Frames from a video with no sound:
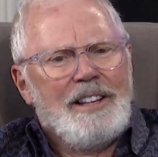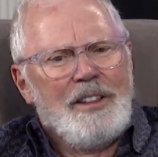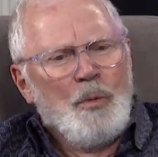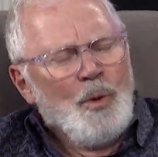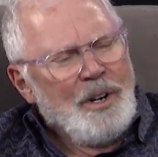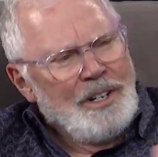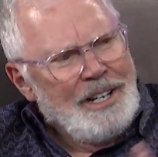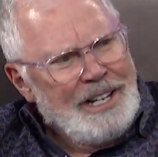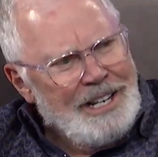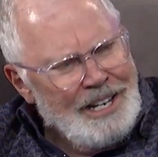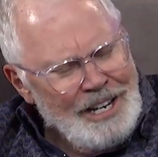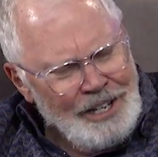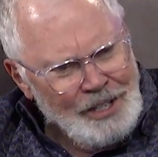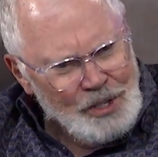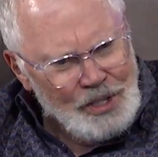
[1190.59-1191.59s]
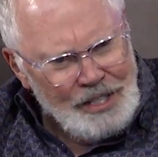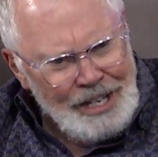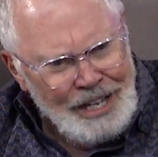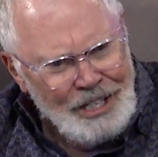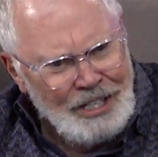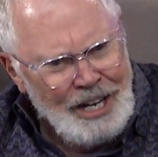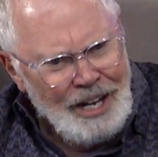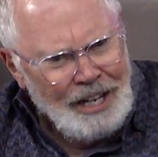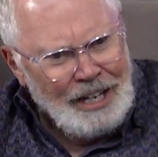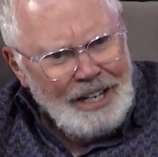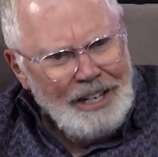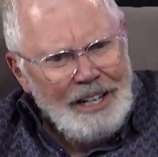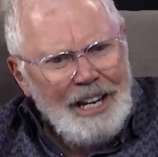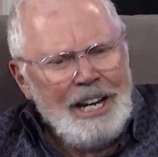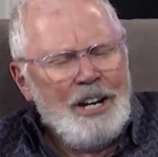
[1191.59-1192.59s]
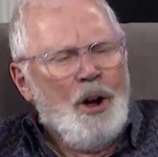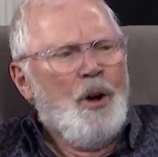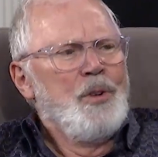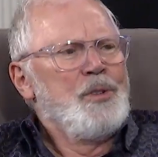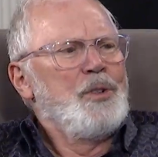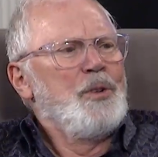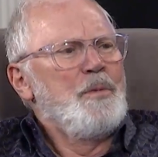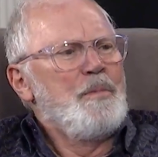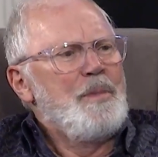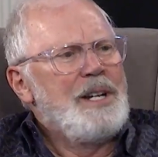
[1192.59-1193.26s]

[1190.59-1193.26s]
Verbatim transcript: The word kiss, nashak, it also